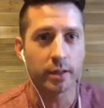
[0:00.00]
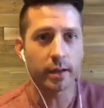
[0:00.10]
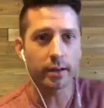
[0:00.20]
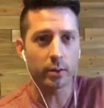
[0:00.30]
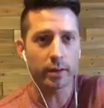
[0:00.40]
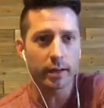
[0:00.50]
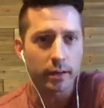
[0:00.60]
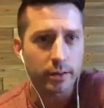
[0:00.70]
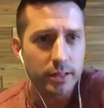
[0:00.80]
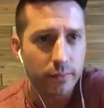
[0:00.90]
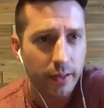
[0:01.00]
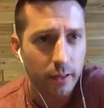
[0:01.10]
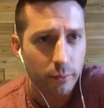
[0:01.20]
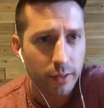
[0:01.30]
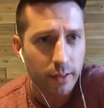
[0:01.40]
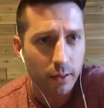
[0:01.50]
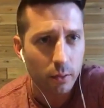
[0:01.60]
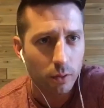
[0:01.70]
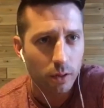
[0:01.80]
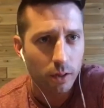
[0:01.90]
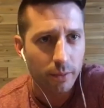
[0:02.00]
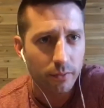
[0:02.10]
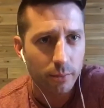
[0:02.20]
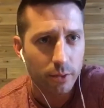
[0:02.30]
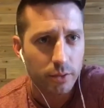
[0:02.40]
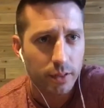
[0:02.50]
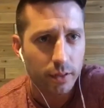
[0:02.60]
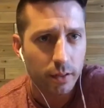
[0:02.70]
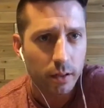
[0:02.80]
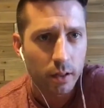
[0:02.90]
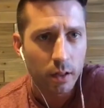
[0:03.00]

I know that. Here, see if I can read that whole comment from you, Sarah.